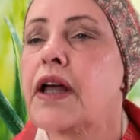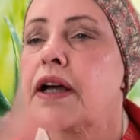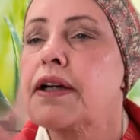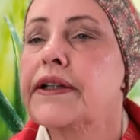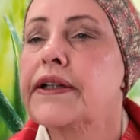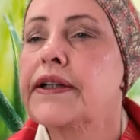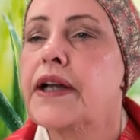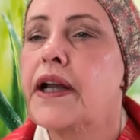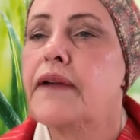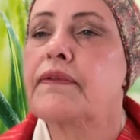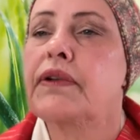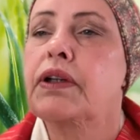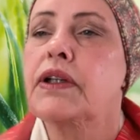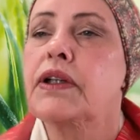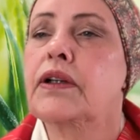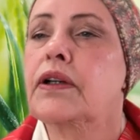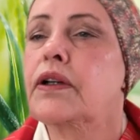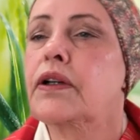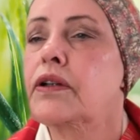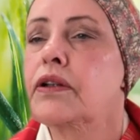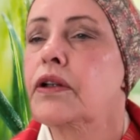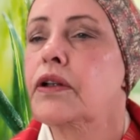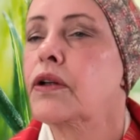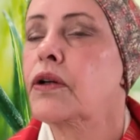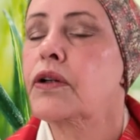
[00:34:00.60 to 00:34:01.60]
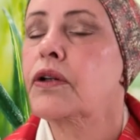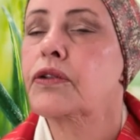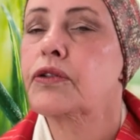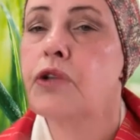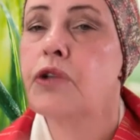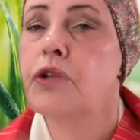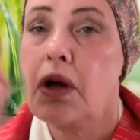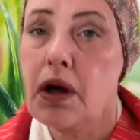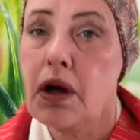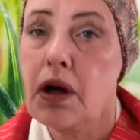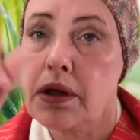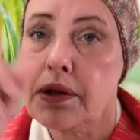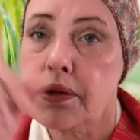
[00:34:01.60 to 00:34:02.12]
light having a
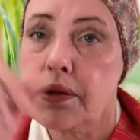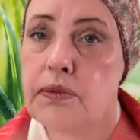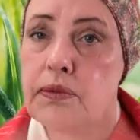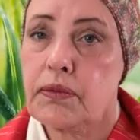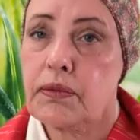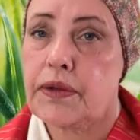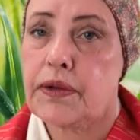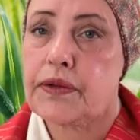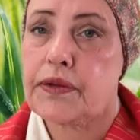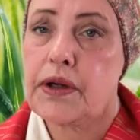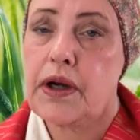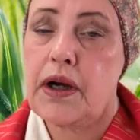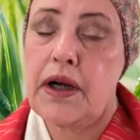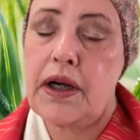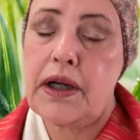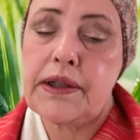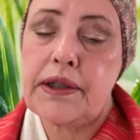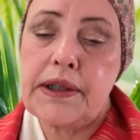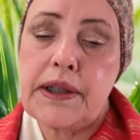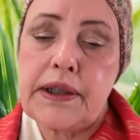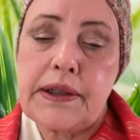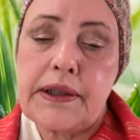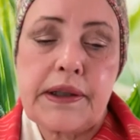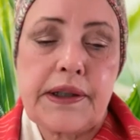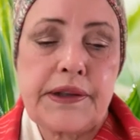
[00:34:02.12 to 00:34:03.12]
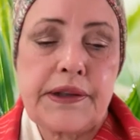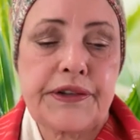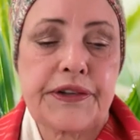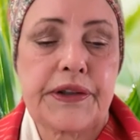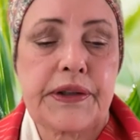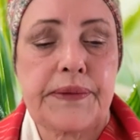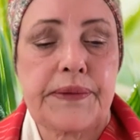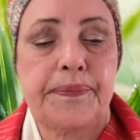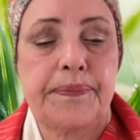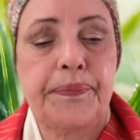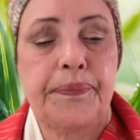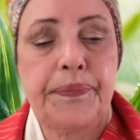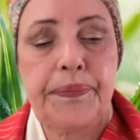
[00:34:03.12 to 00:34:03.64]
talk with God. And I
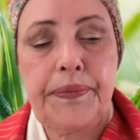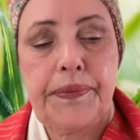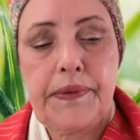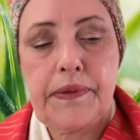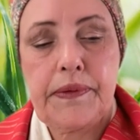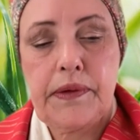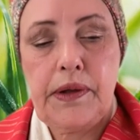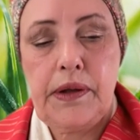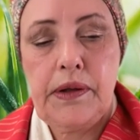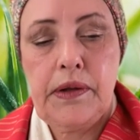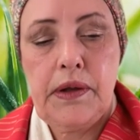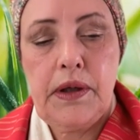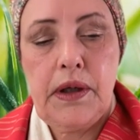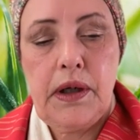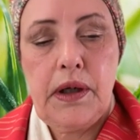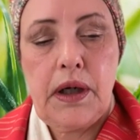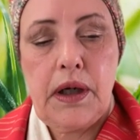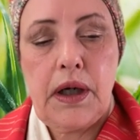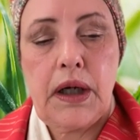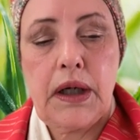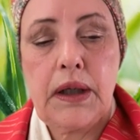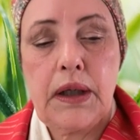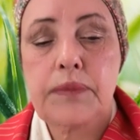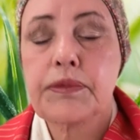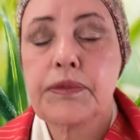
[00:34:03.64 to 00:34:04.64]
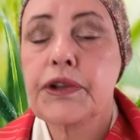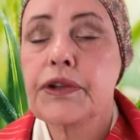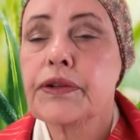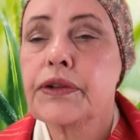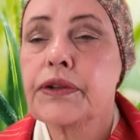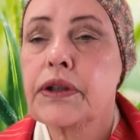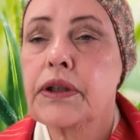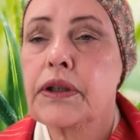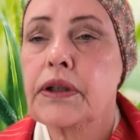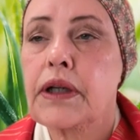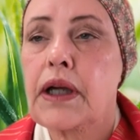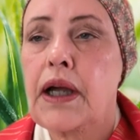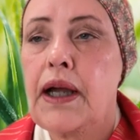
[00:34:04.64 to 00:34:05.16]
said, I'm
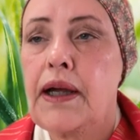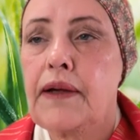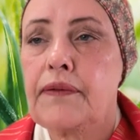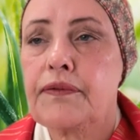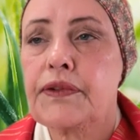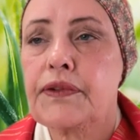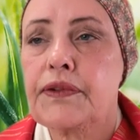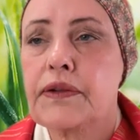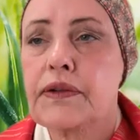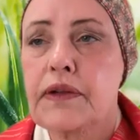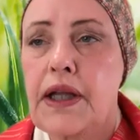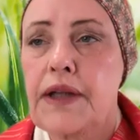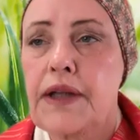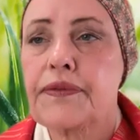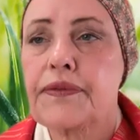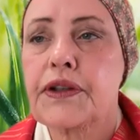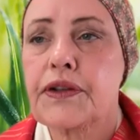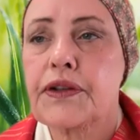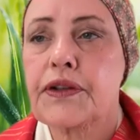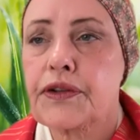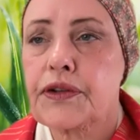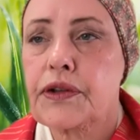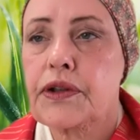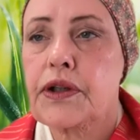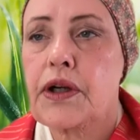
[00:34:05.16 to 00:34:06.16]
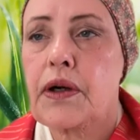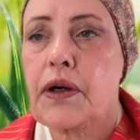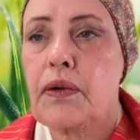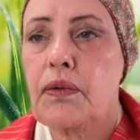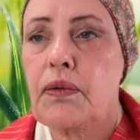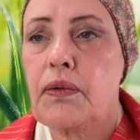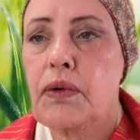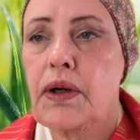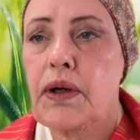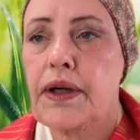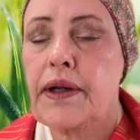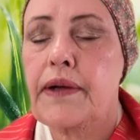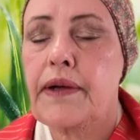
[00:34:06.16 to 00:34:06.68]
just going to have to let this go,
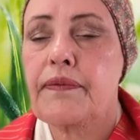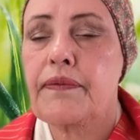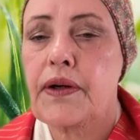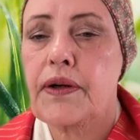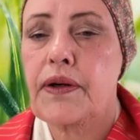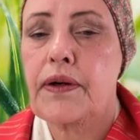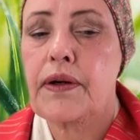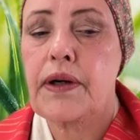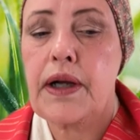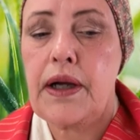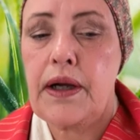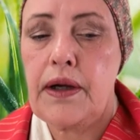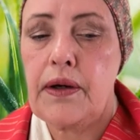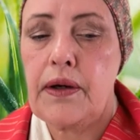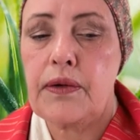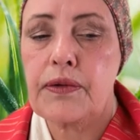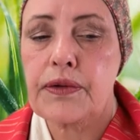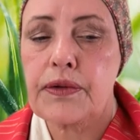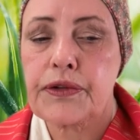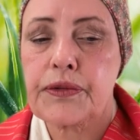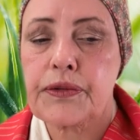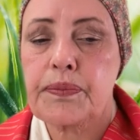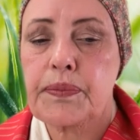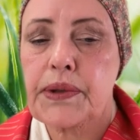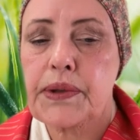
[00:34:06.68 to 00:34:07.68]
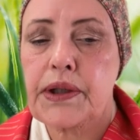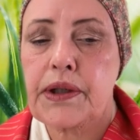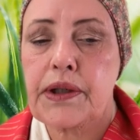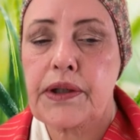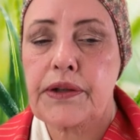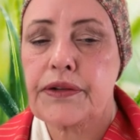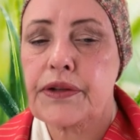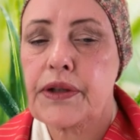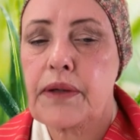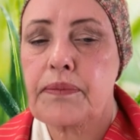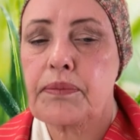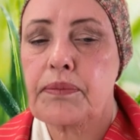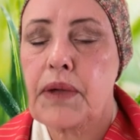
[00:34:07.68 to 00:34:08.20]
whatever else,
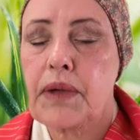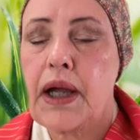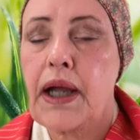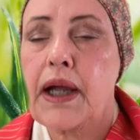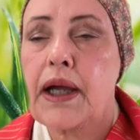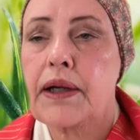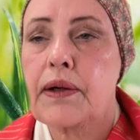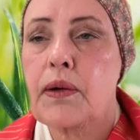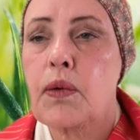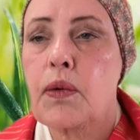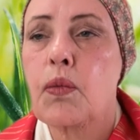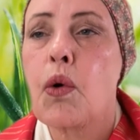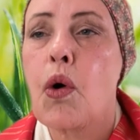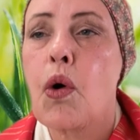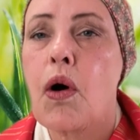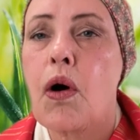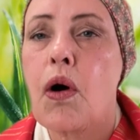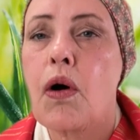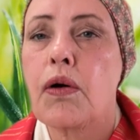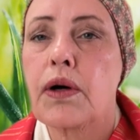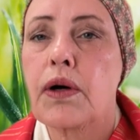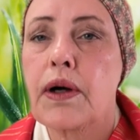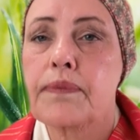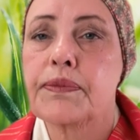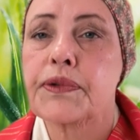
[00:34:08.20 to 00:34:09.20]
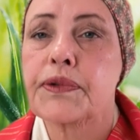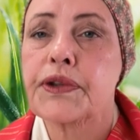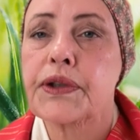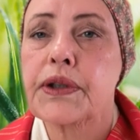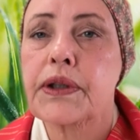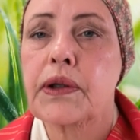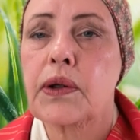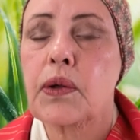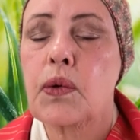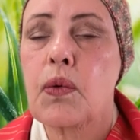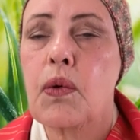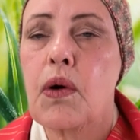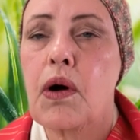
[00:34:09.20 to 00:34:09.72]
because I'm at a wall. I'm
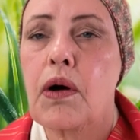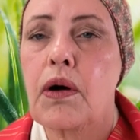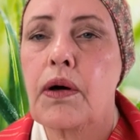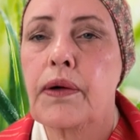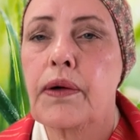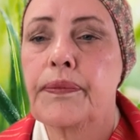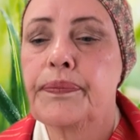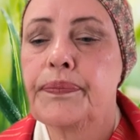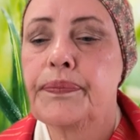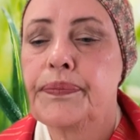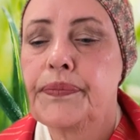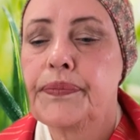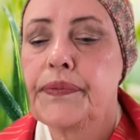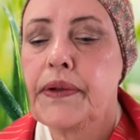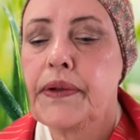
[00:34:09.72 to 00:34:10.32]
seeing a wall.